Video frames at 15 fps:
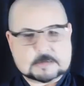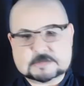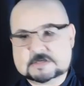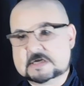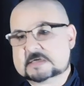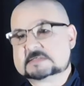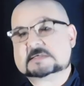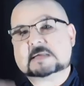
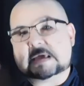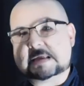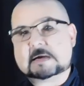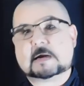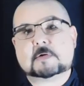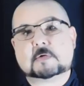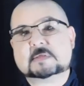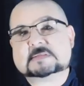Years later,
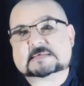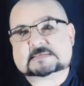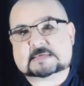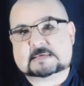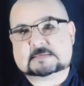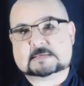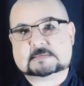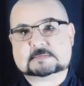another
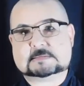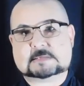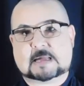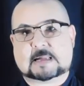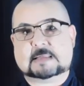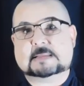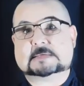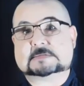descendant,
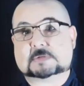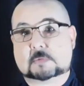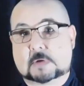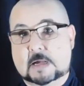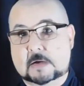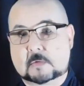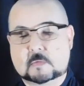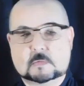Takeda
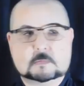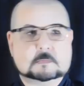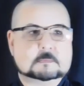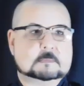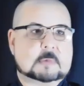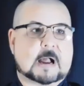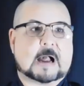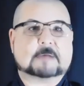Sokaku,
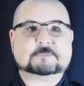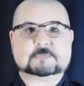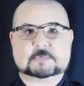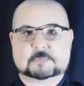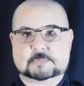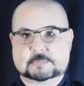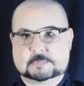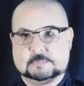
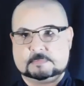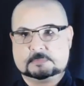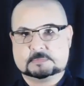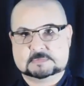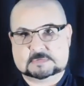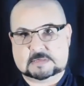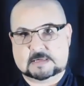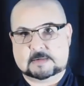after
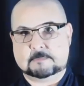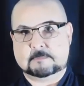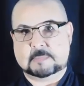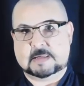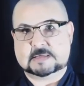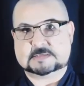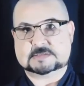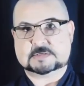the
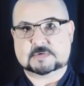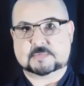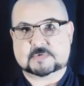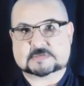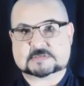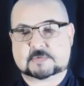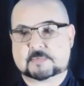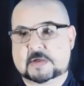Meiji
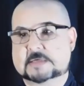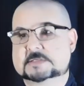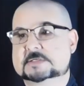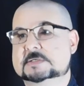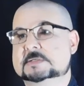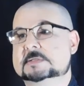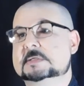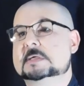
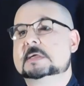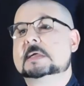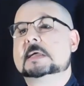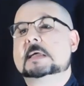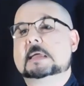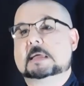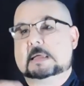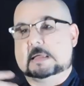Restoration
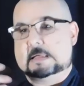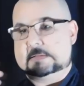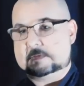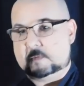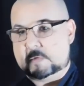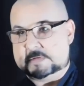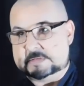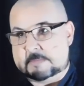
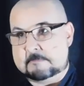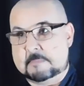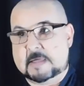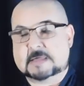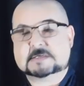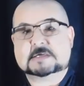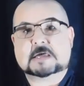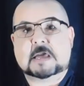and when the
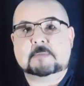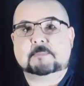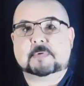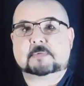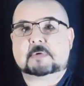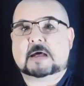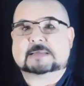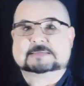Meiji
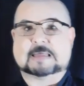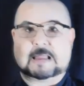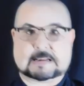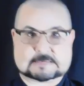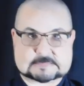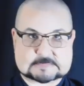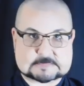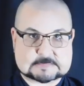Emperor
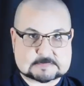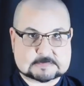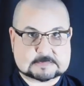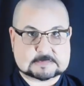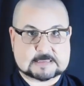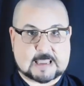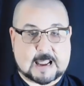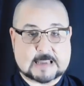attacks
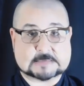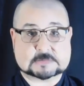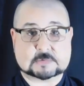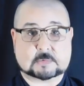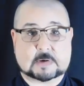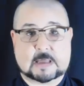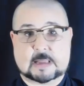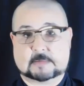the
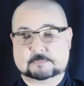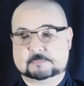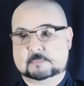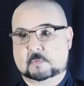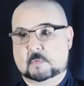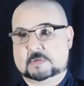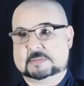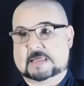Aizu clan,
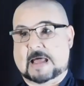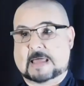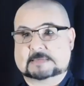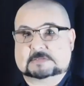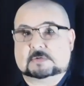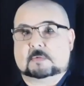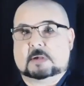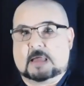when the
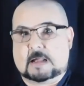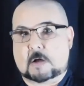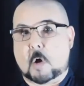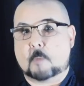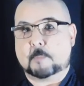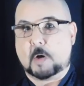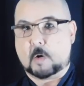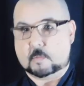Aizu clan
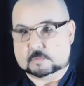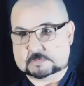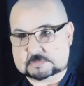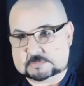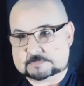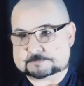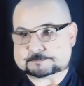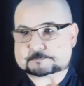oppose